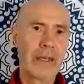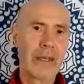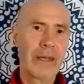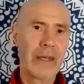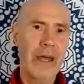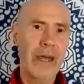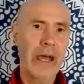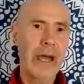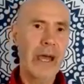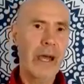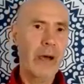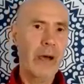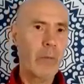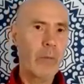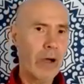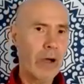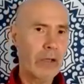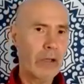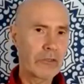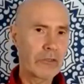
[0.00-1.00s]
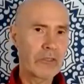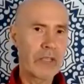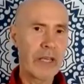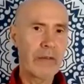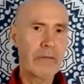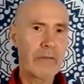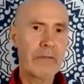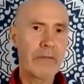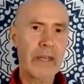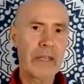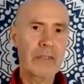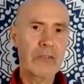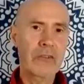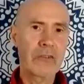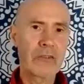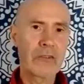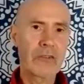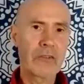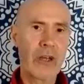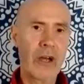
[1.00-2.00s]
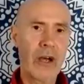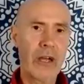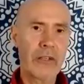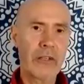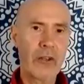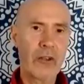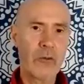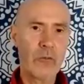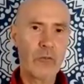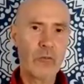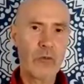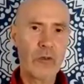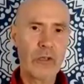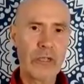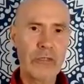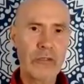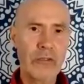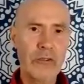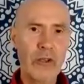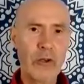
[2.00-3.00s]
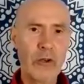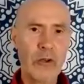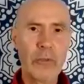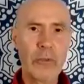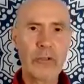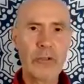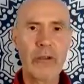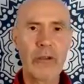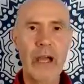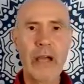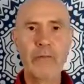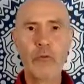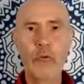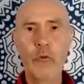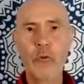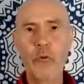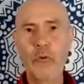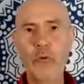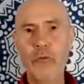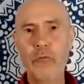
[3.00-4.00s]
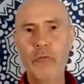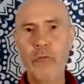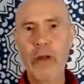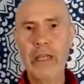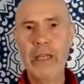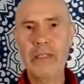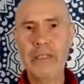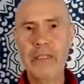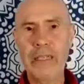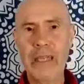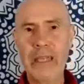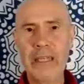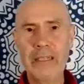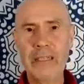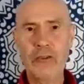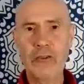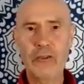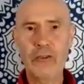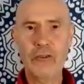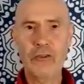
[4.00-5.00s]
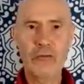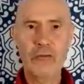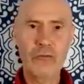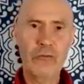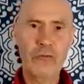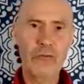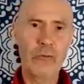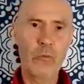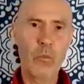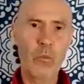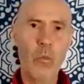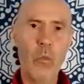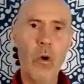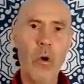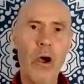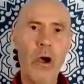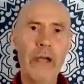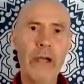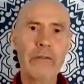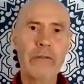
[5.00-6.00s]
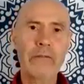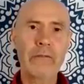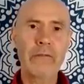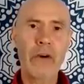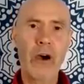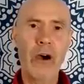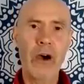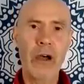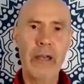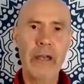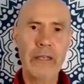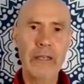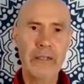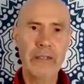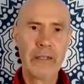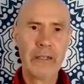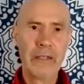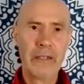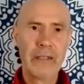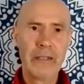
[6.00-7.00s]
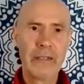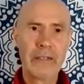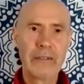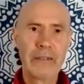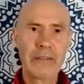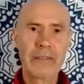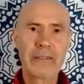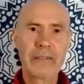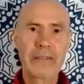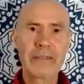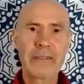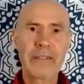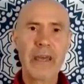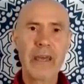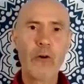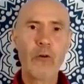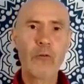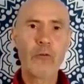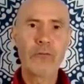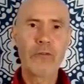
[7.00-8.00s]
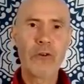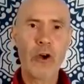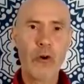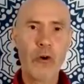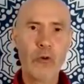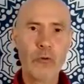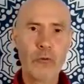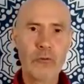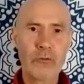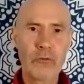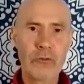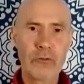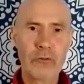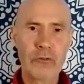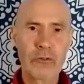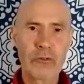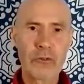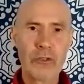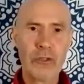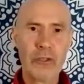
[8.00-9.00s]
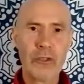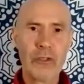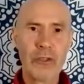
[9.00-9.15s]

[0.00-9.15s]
how much they affect us, I don't really know. But you have all the radiation from Wi Fi, cell phones,